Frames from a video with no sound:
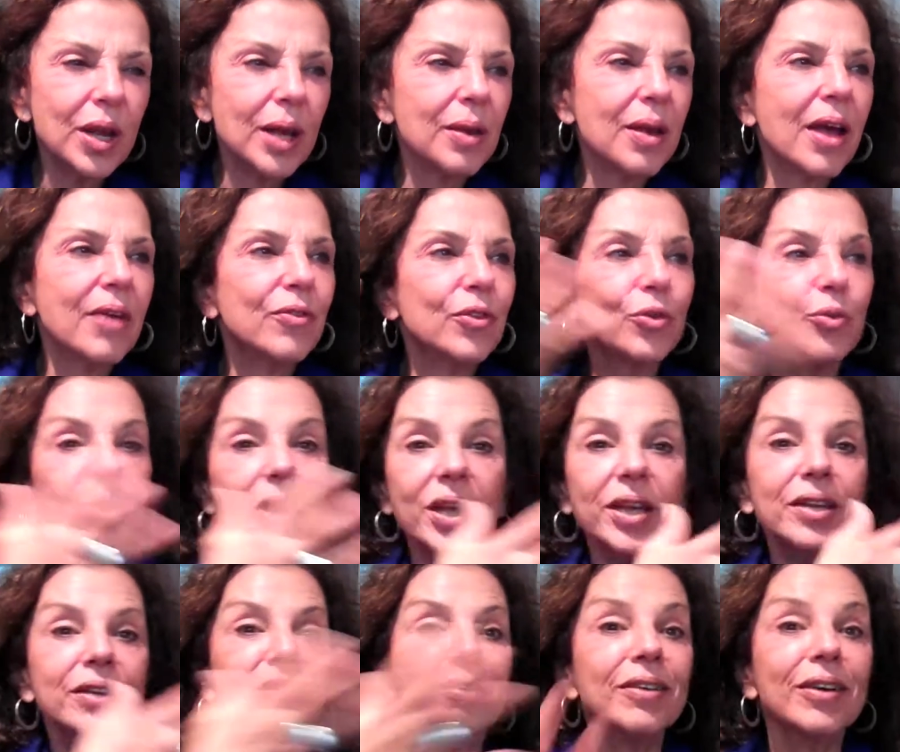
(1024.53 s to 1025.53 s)
I've
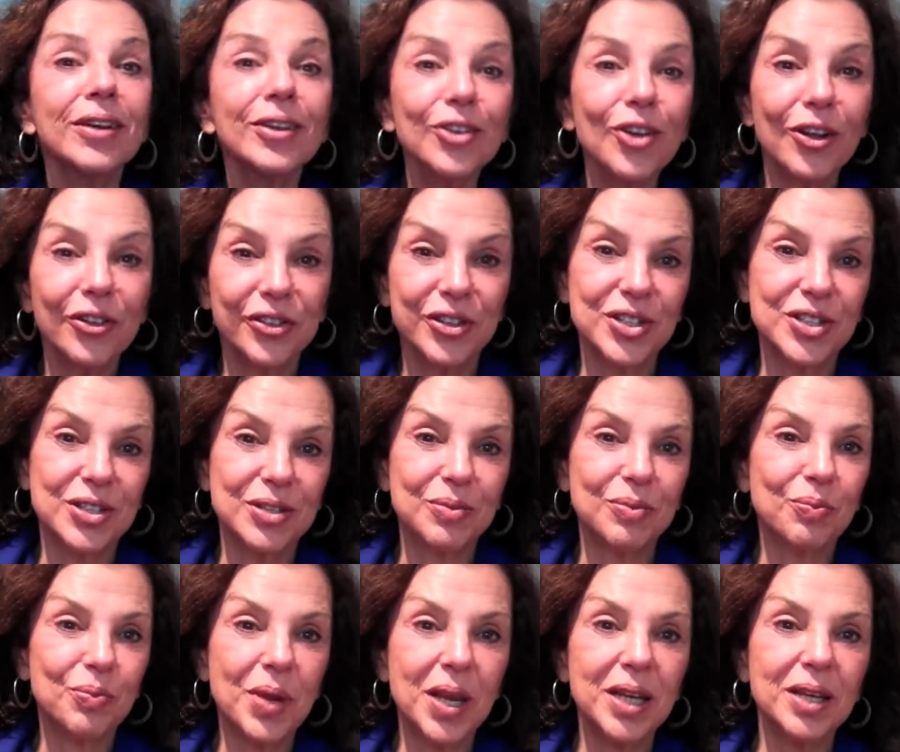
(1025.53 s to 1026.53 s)
already done all these
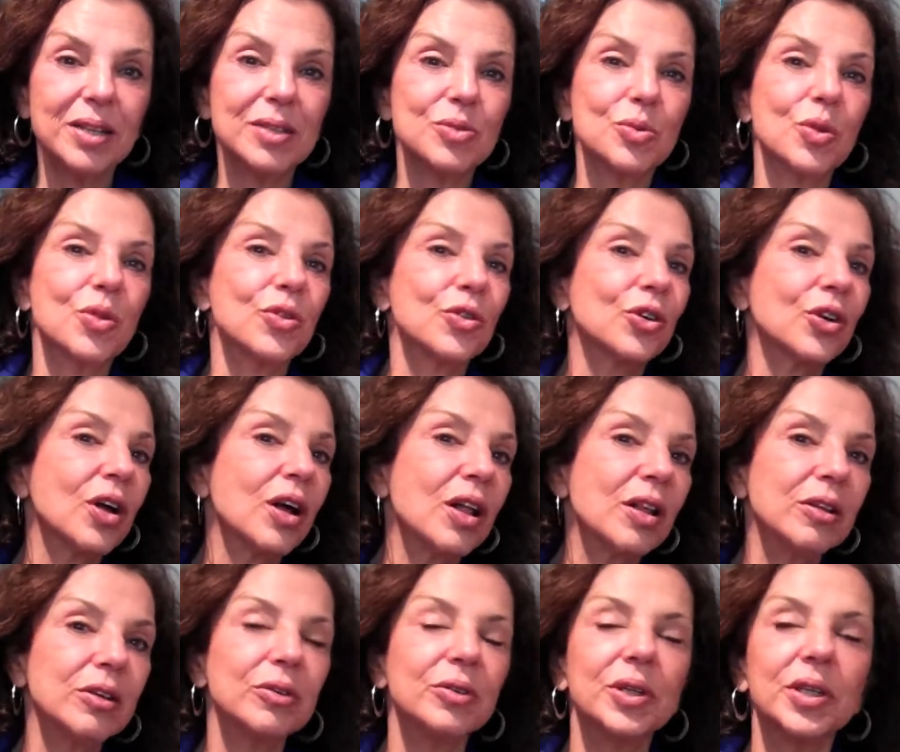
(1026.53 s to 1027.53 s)
paintings with her
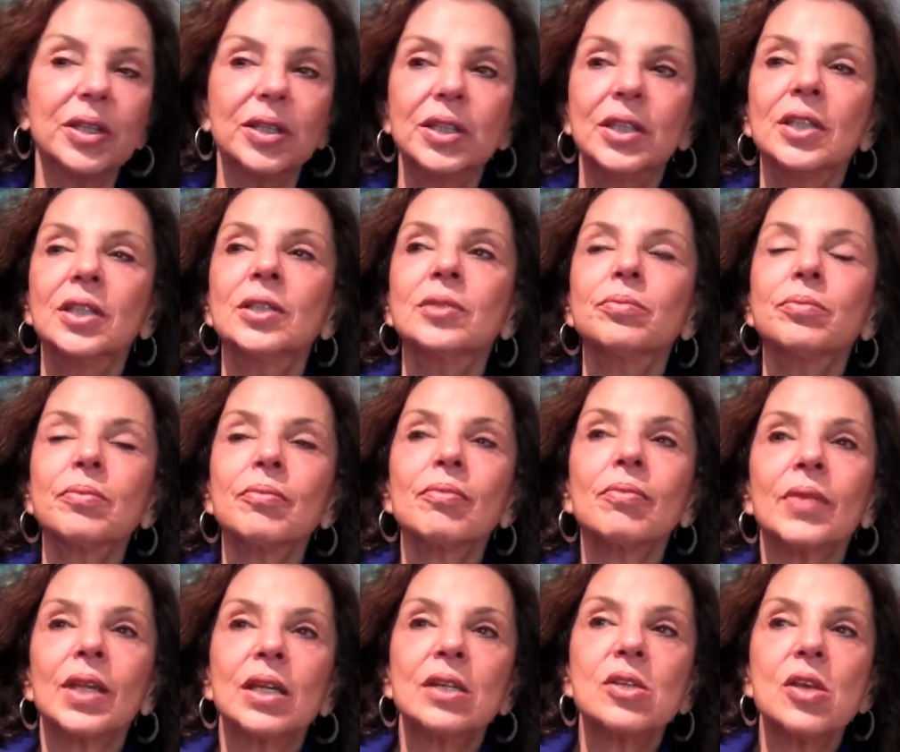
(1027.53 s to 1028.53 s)
color, and
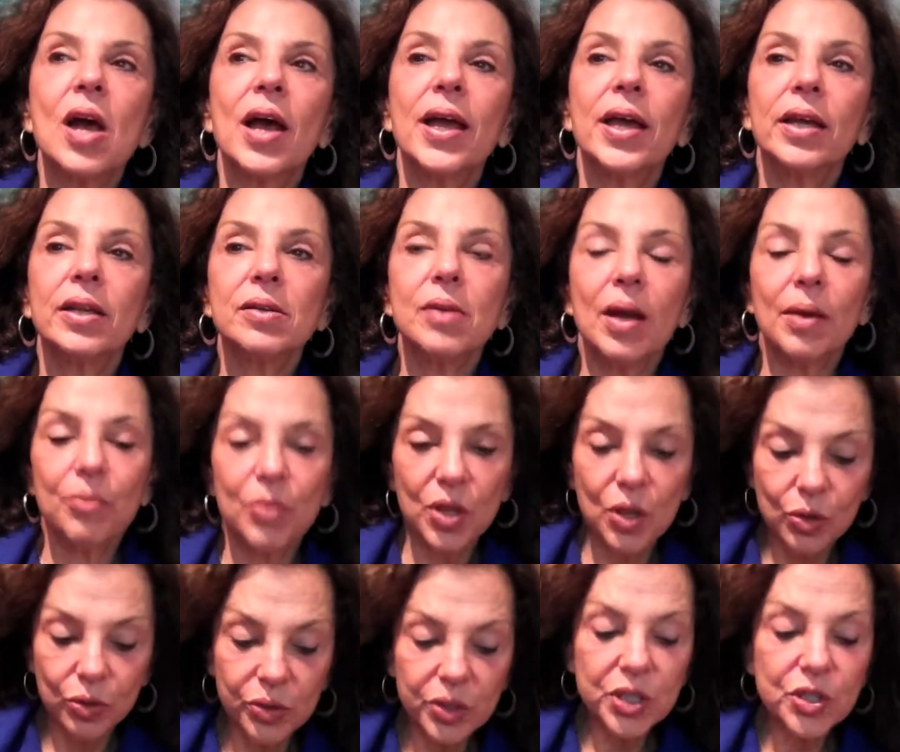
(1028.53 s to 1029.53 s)
I'm
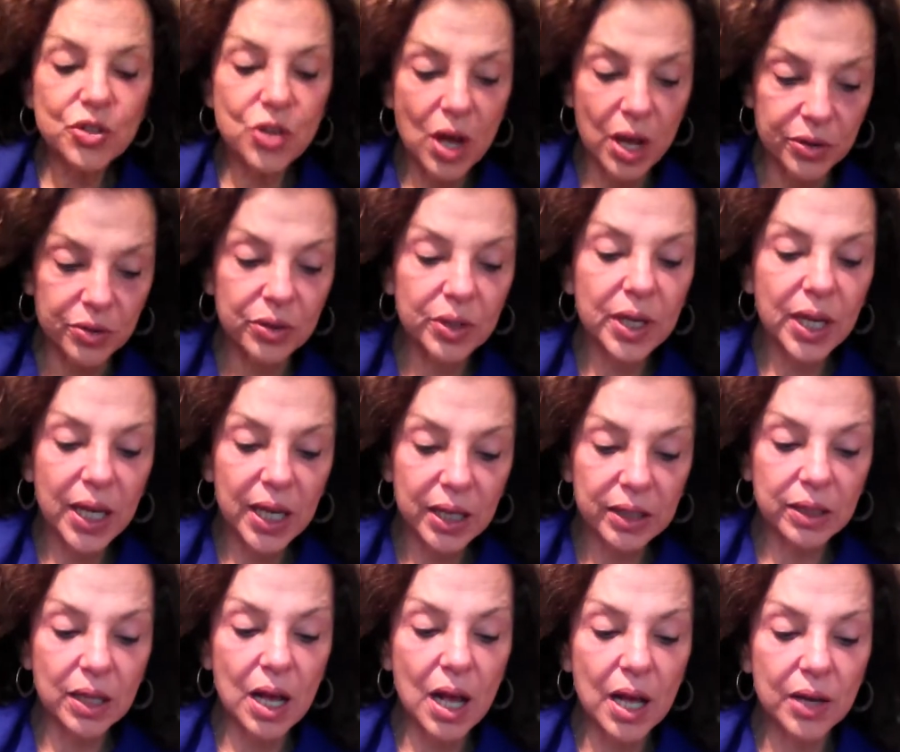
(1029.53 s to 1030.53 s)
the only daughter, and I
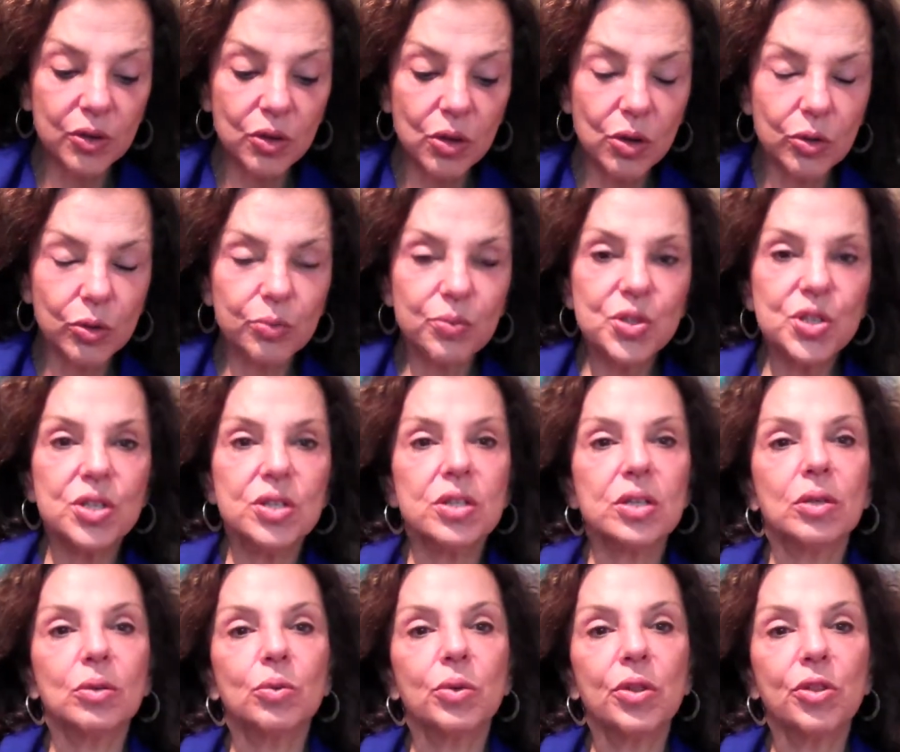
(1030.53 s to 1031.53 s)
had gone home to
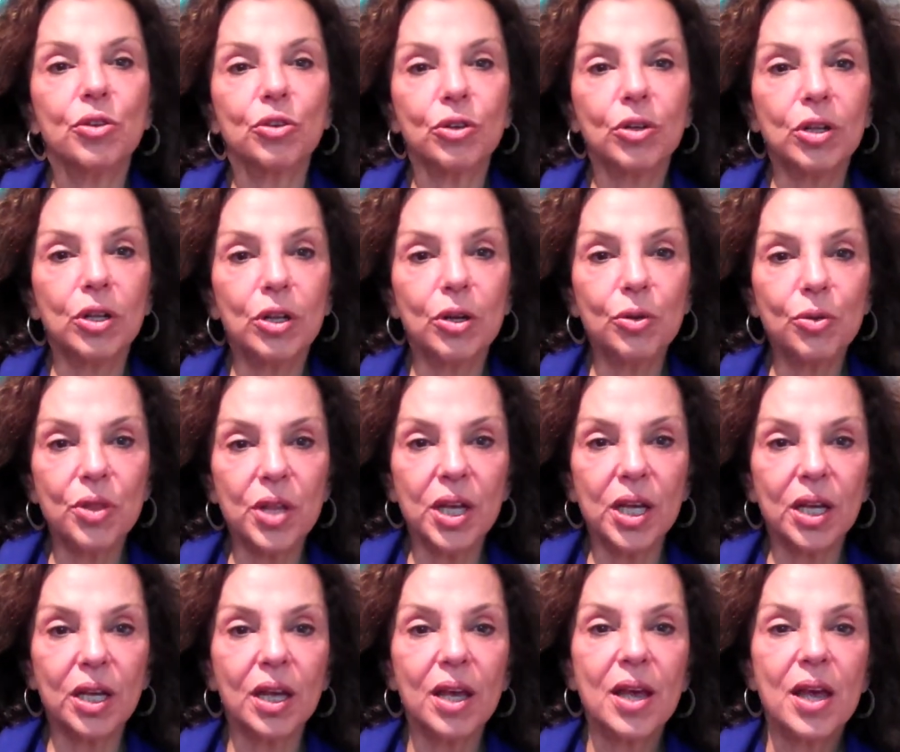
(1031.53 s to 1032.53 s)
deal with her
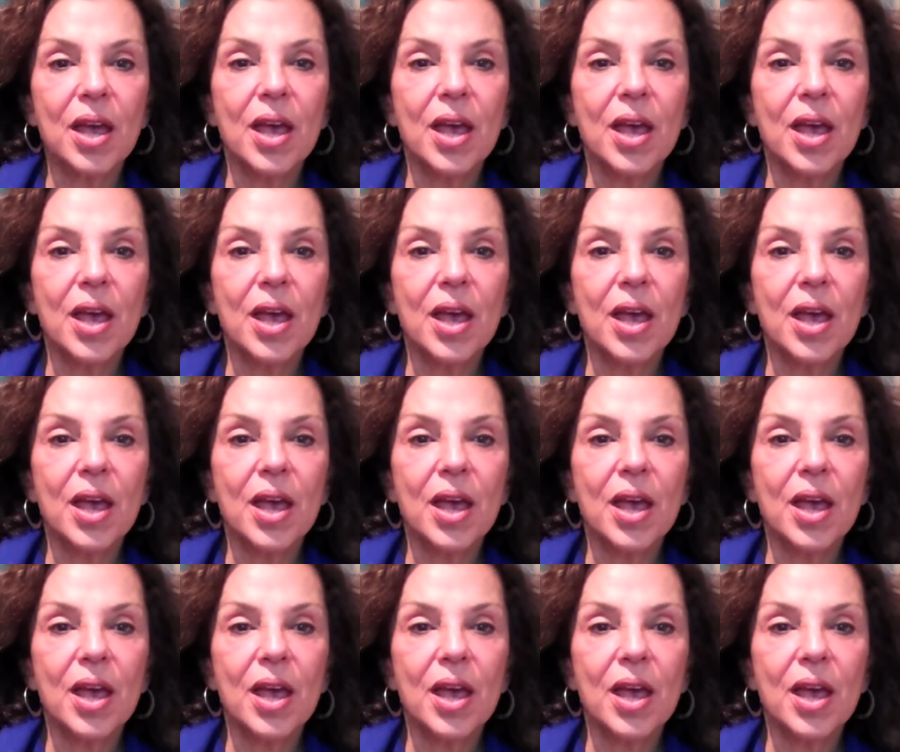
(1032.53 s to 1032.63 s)
clothing.